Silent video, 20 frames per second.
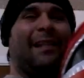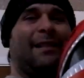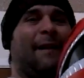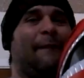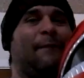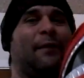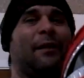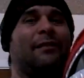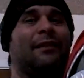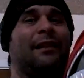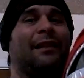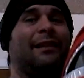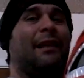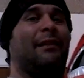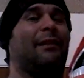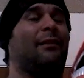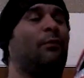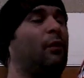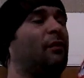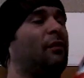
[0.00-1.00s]
love this thing. Now,
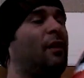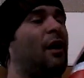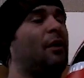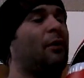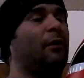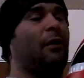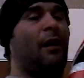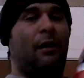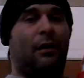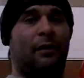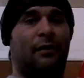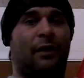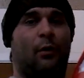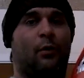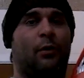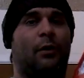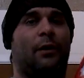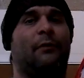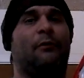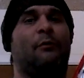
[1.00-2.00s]
this was $100. I
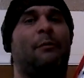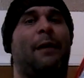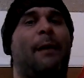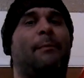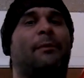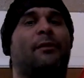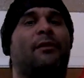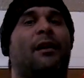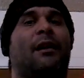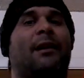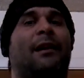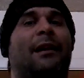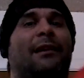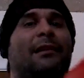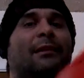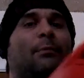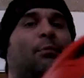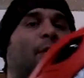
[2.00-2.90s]
ordered it from Amazon. I did the